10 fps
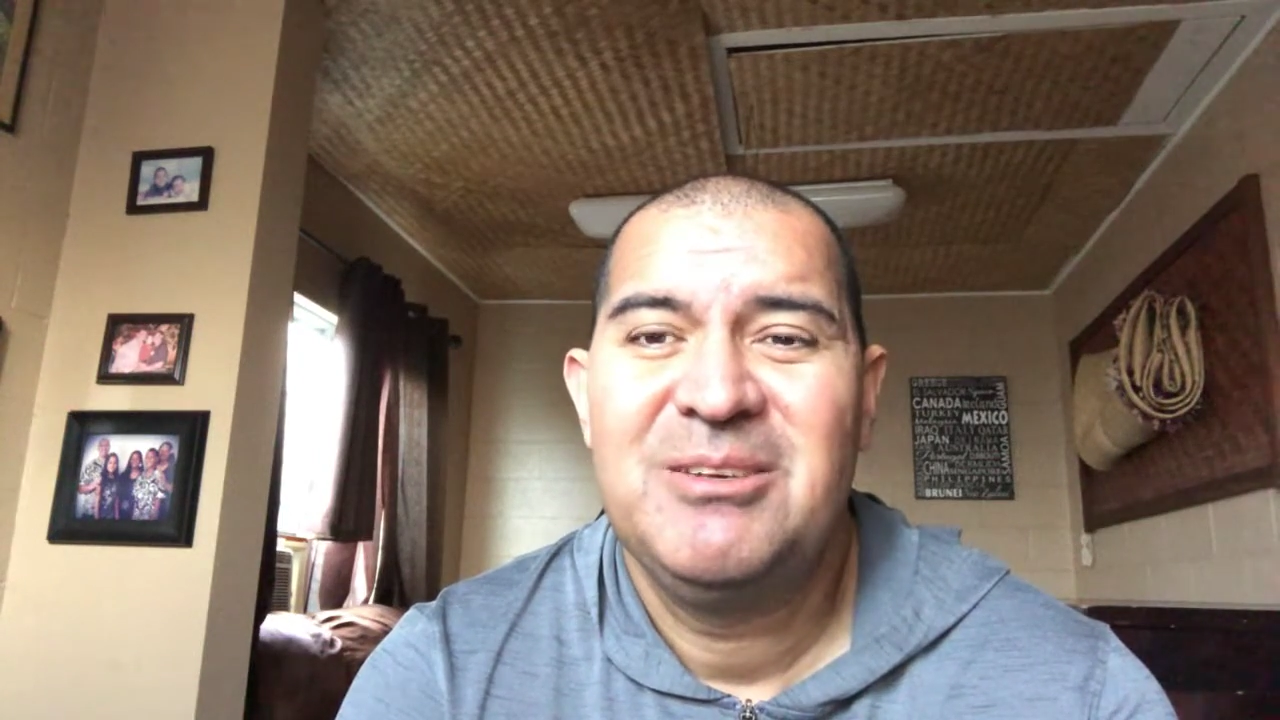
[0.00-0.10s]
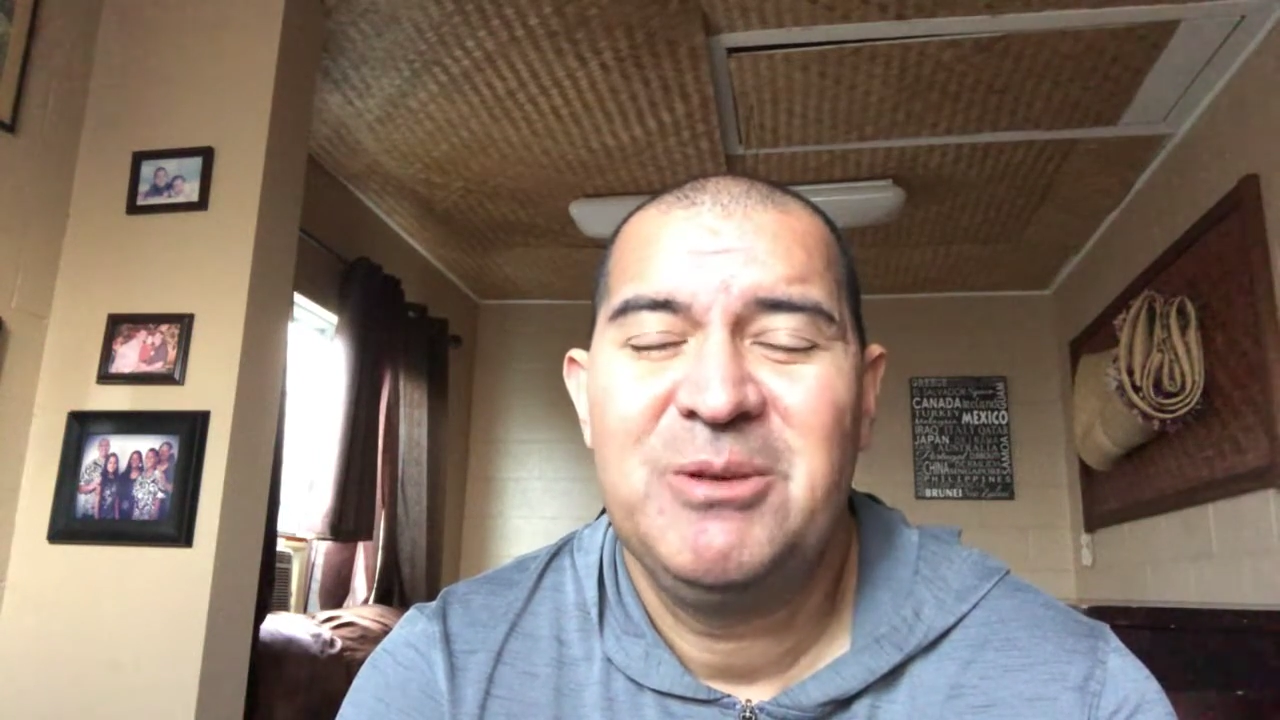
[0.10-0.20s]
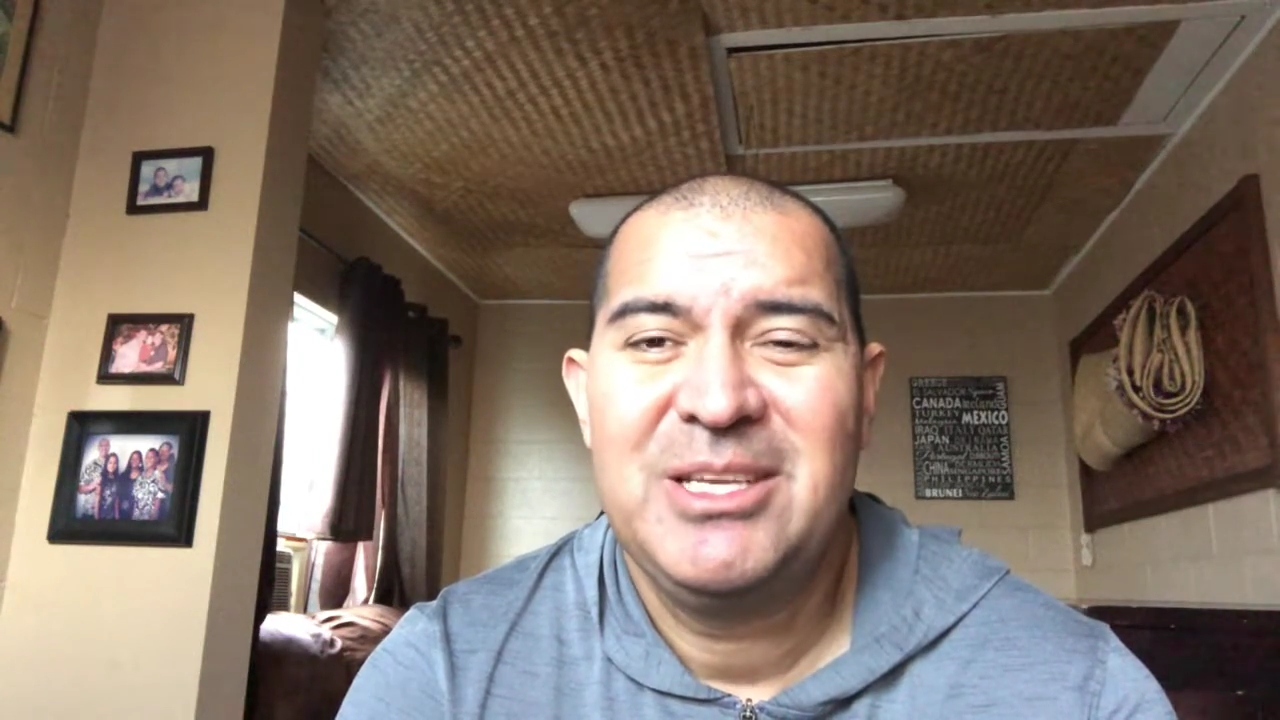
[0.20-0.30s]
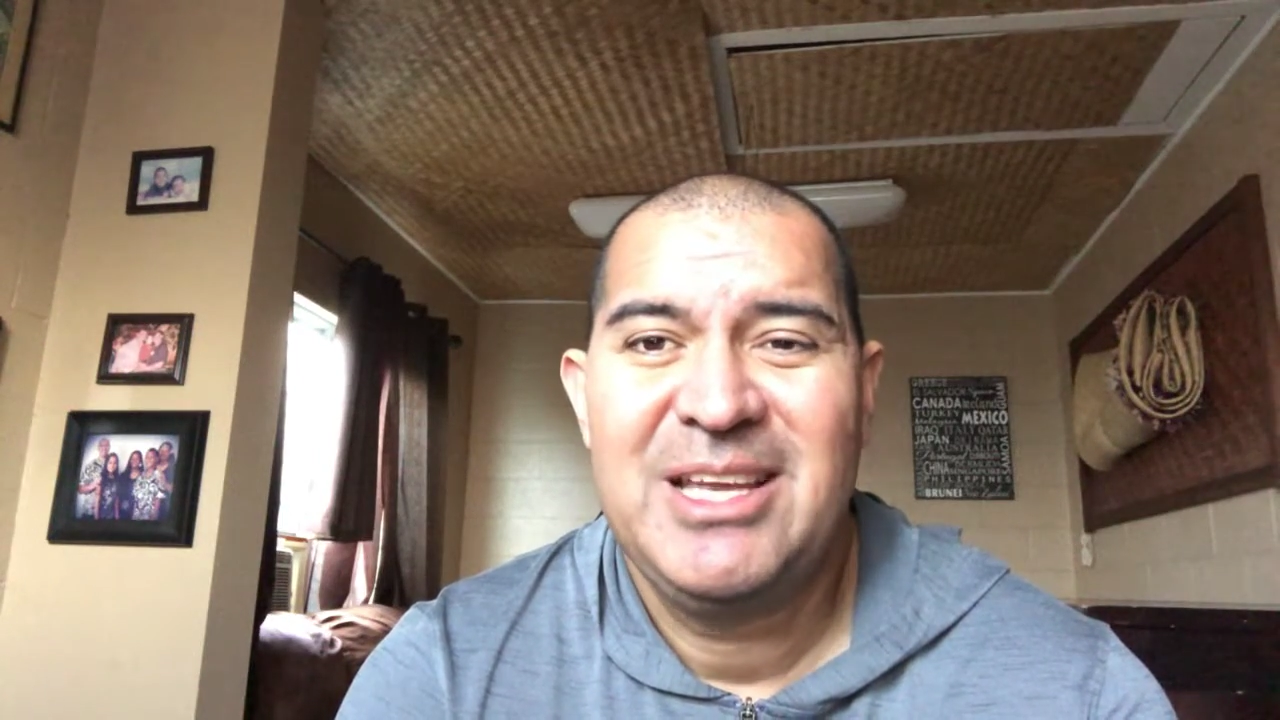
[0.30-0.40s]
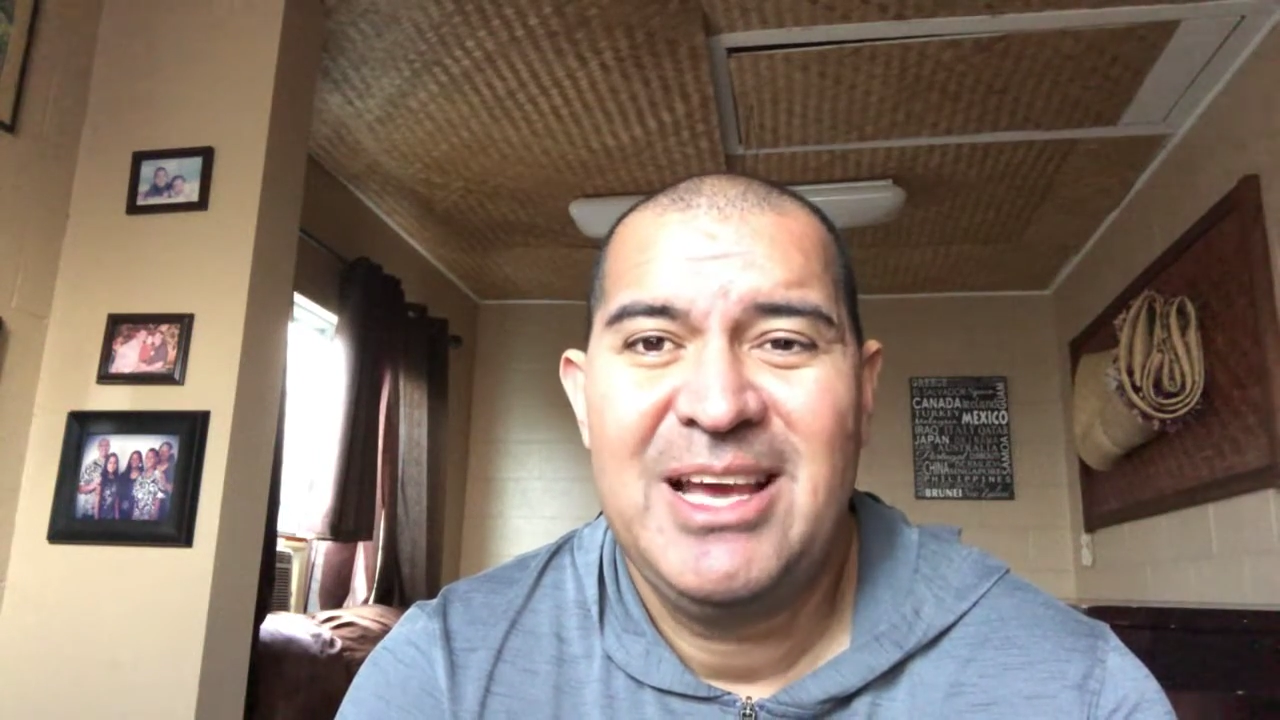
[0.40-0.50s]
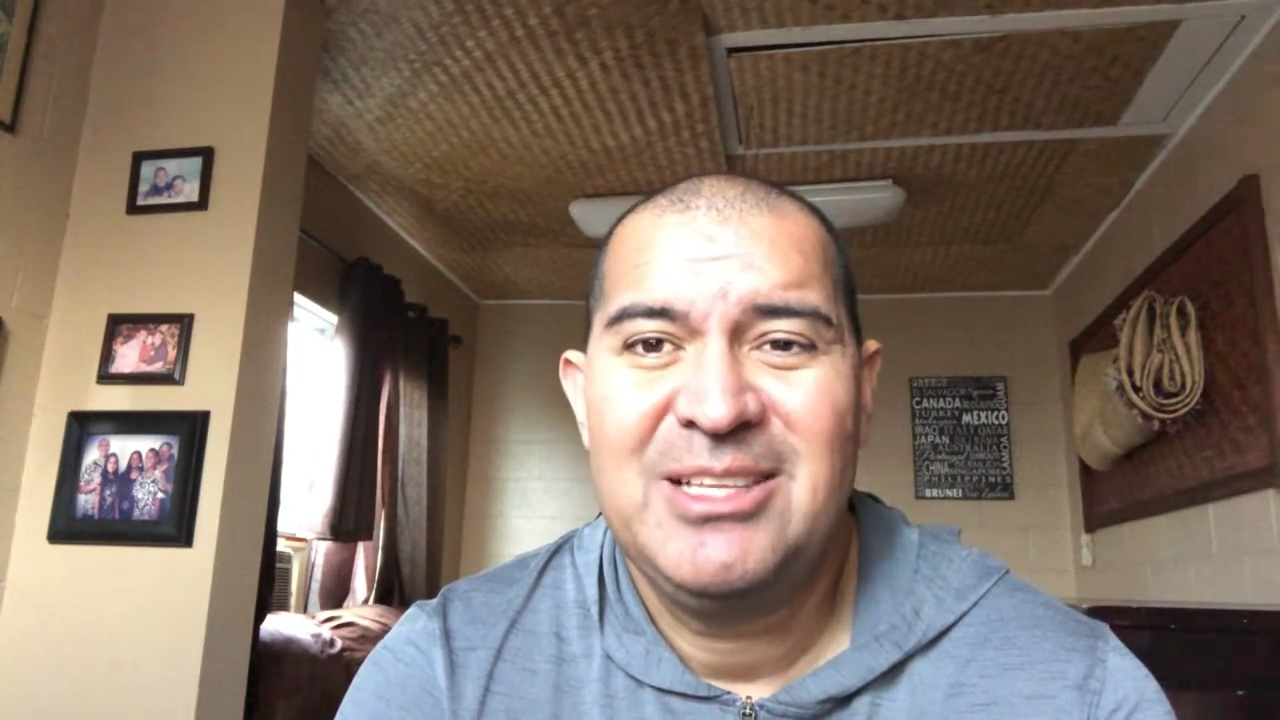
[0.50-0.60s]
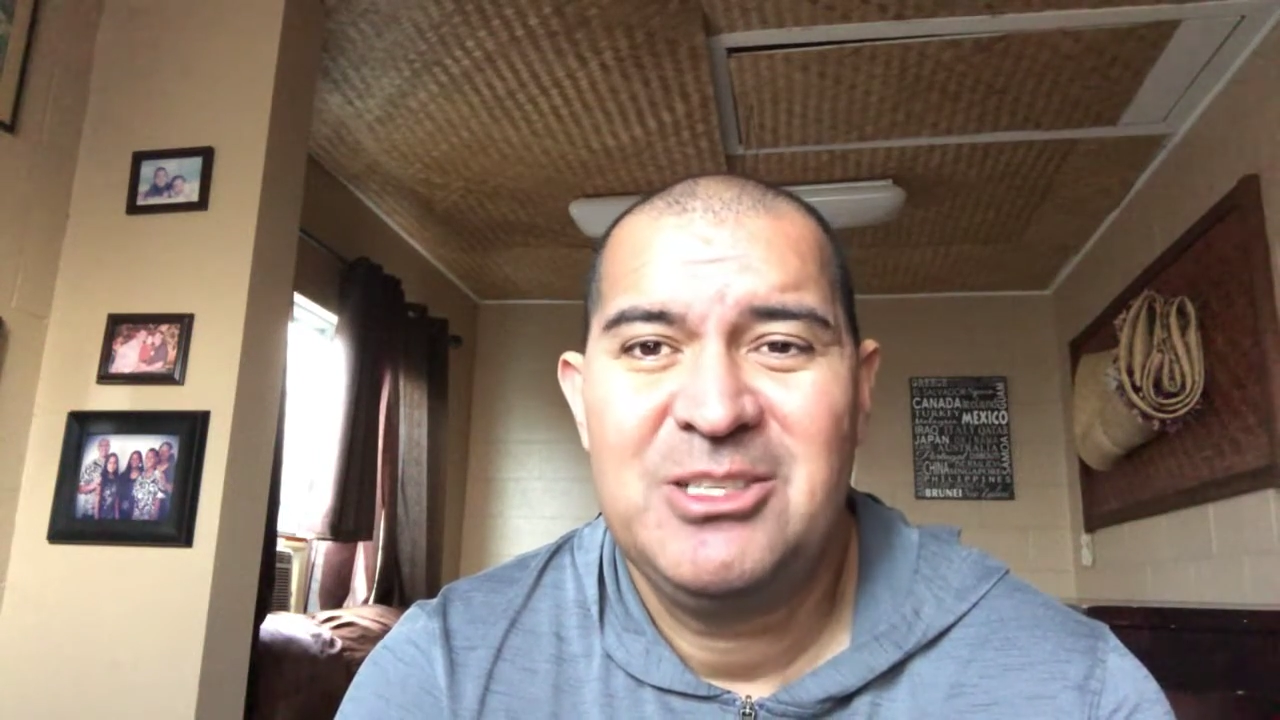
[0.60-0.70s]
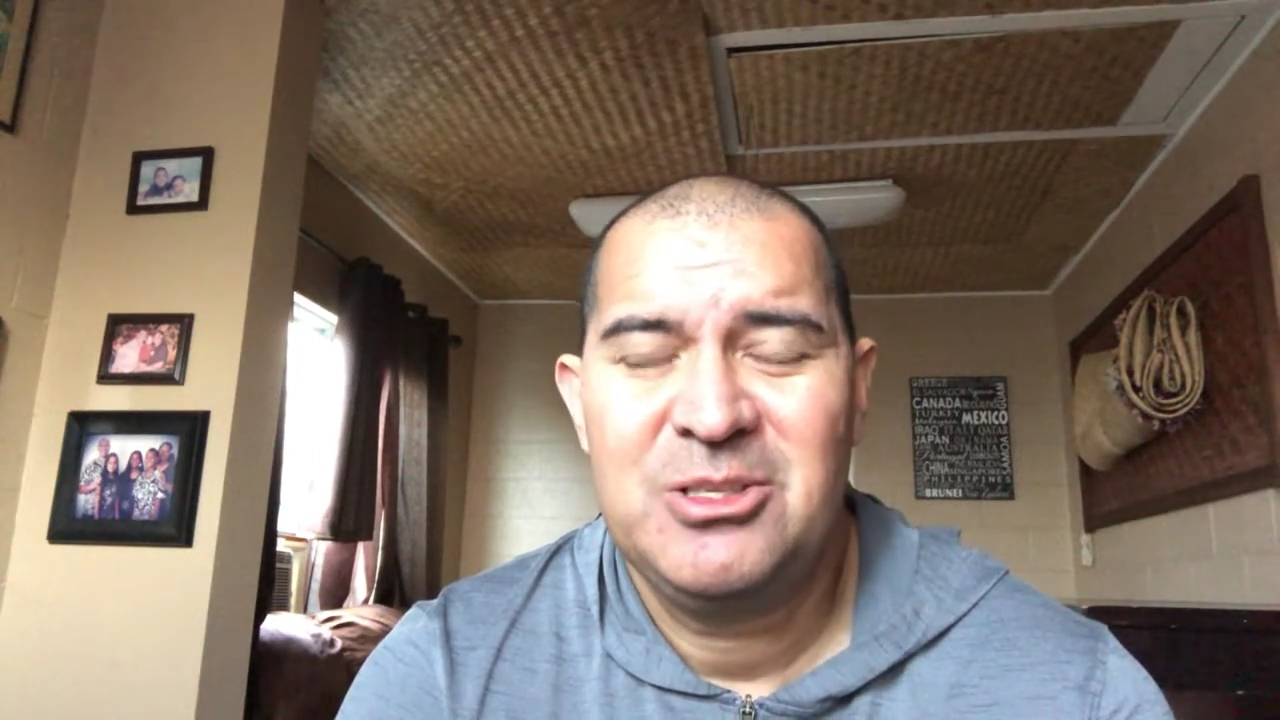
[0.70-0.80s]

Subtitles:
My dad